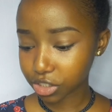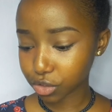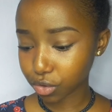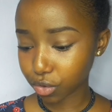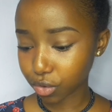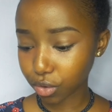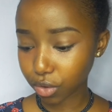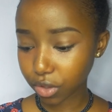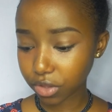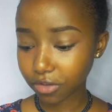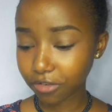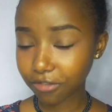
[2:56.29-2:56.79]

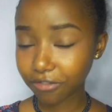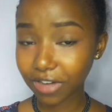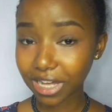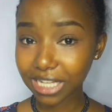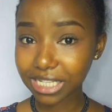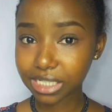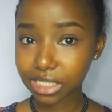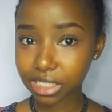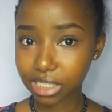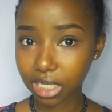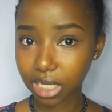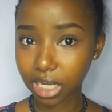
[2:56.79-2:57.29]
So the
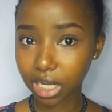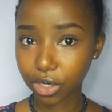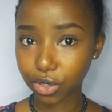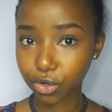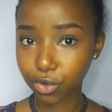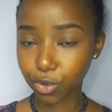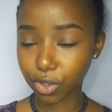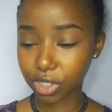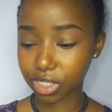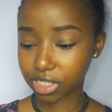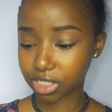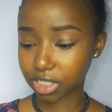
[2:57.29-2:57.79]
first thing I
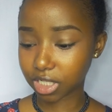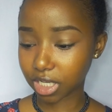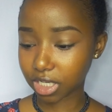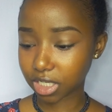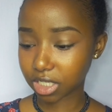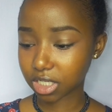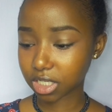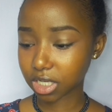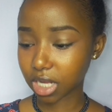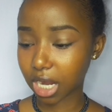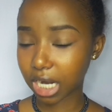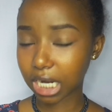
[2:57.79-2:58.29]
know is
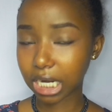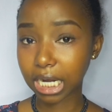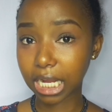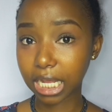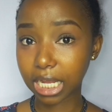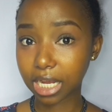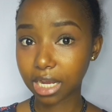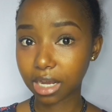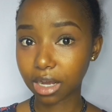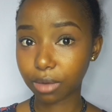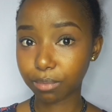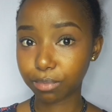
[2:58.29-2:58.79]
that
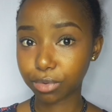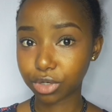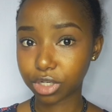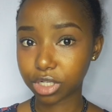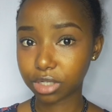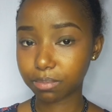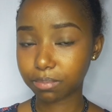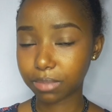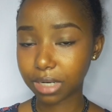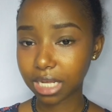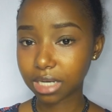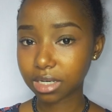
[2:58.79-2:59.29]
unlike a
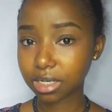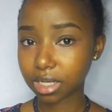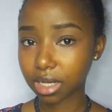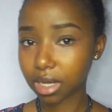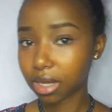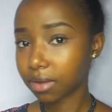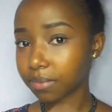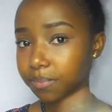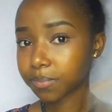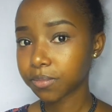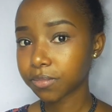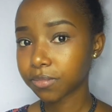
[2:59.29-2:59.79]
beauty
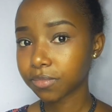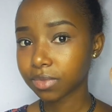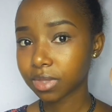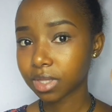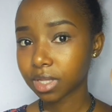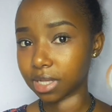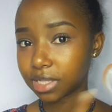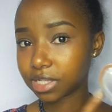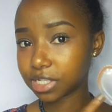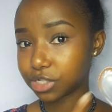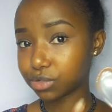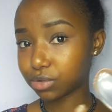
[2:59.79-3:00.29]
blender,
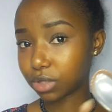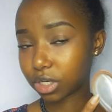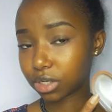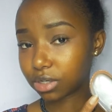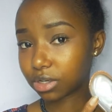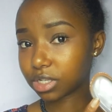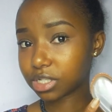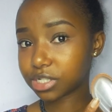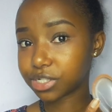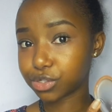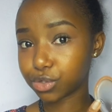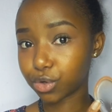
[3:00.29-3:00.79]
this will
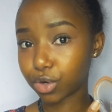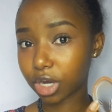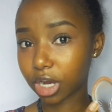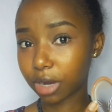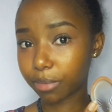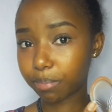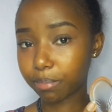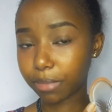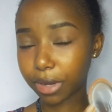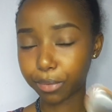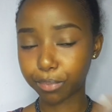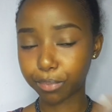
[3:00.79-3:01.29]
not soak up